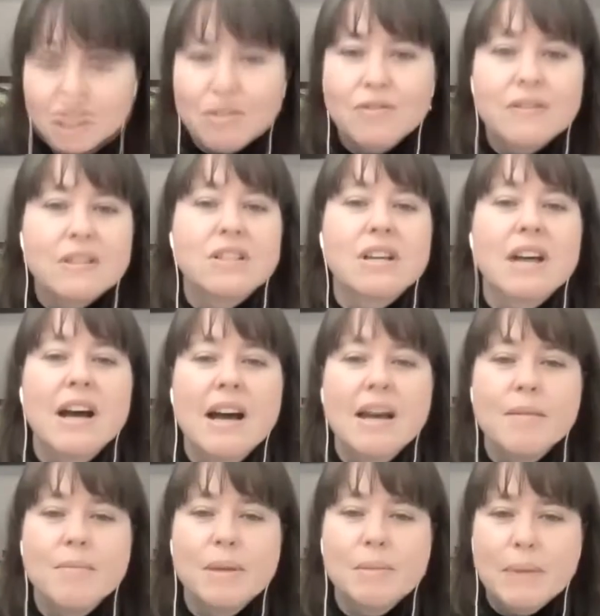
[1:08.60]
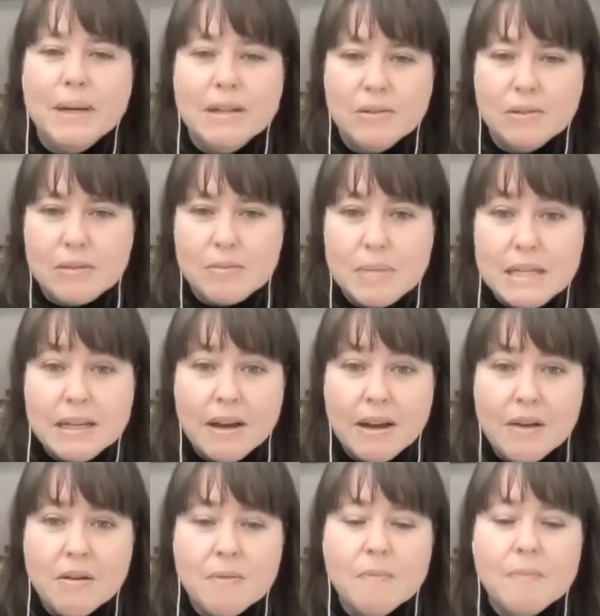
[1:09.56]
time in my own
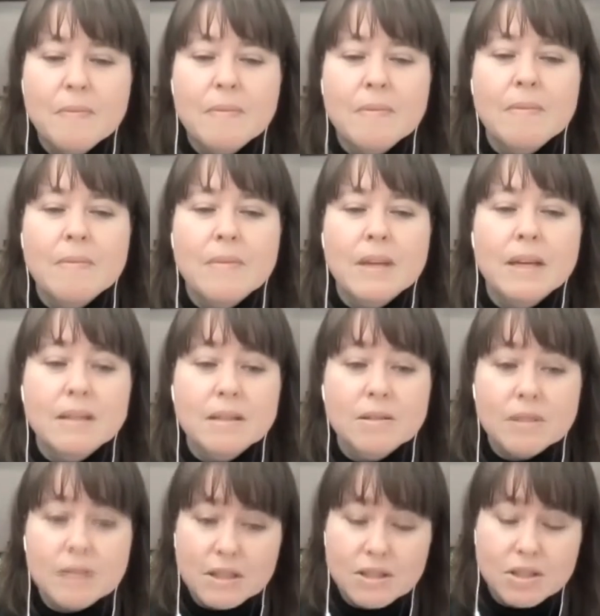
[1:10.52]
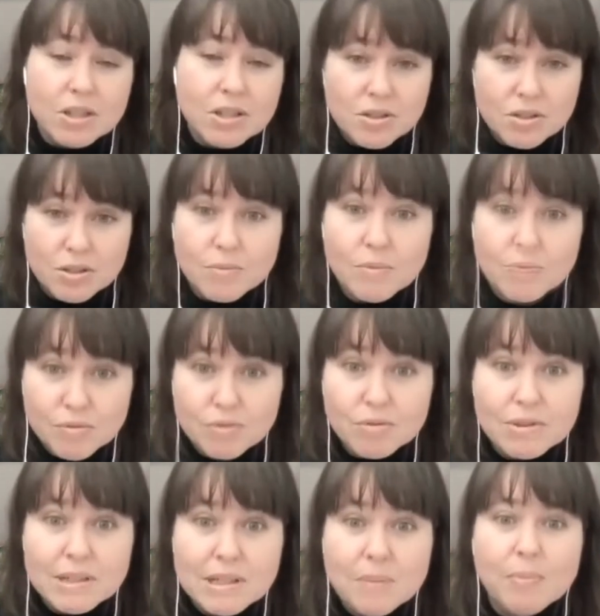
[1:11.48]
libido. As the relationship grew
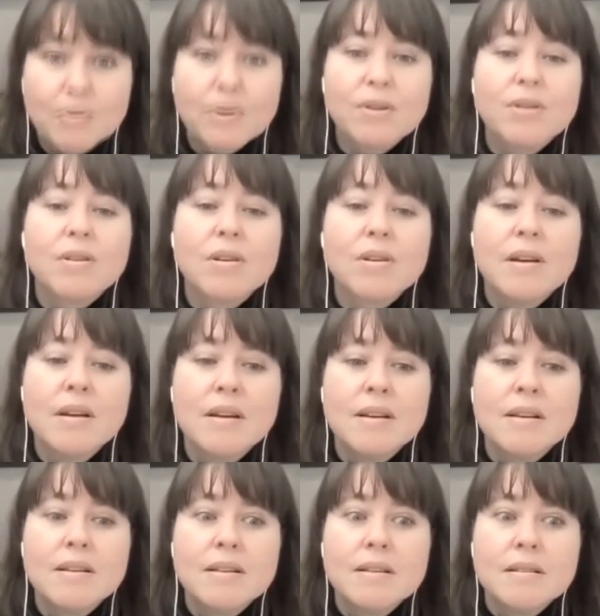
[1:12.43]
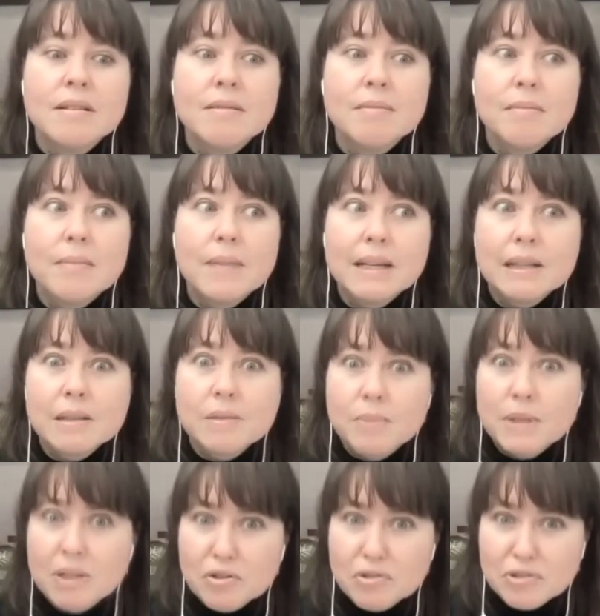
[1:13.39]
deeper, my
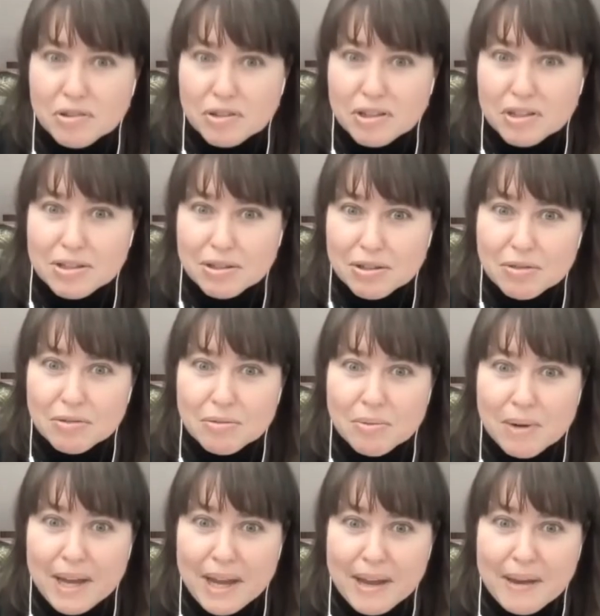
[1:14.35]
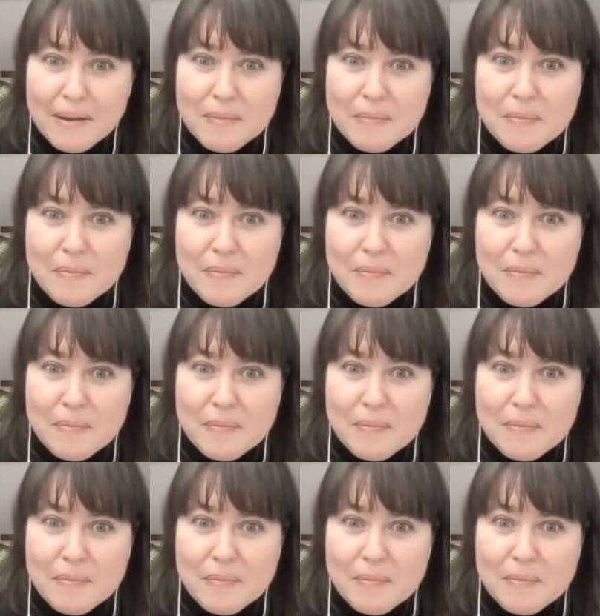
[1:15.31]
libido started to go away.